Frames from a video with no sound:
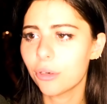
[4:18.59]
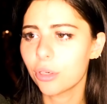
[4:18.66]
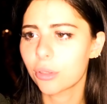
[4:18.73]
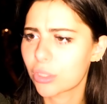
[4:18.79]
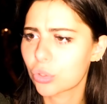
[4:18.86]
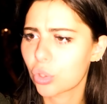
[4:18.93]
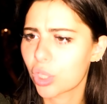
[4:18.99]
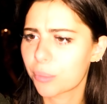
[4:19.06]
did
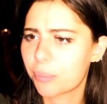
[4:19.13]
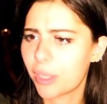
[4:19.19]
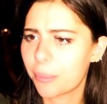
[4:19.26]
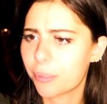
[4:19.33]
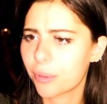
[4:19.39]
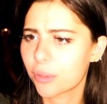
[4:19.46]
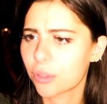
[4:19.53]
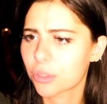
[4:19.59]
a toilet
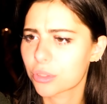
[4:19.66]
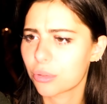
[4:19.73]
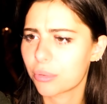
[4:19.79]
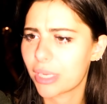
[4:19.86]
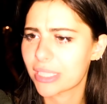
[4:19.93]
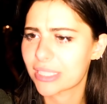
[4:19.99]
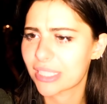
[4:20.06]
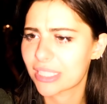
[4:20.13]
paper look so
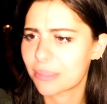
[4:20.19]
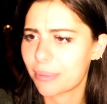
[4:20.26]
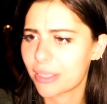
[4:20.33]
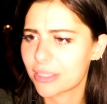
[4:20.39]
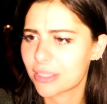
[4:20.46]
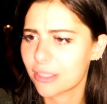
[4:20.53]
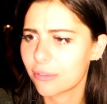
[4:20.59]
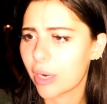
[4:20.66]
nice and
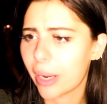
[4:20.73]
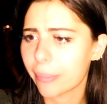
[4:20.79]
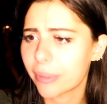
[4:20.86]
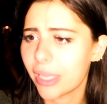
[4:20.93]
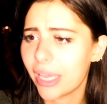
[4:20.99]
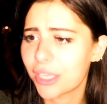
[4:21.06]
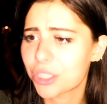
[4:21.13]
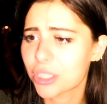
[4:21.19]
expensive? Wrap
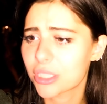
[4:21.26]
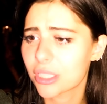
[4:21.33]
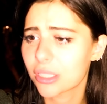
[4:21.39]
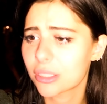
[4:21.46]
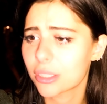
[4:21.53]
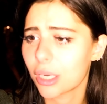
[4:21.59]
the edges to the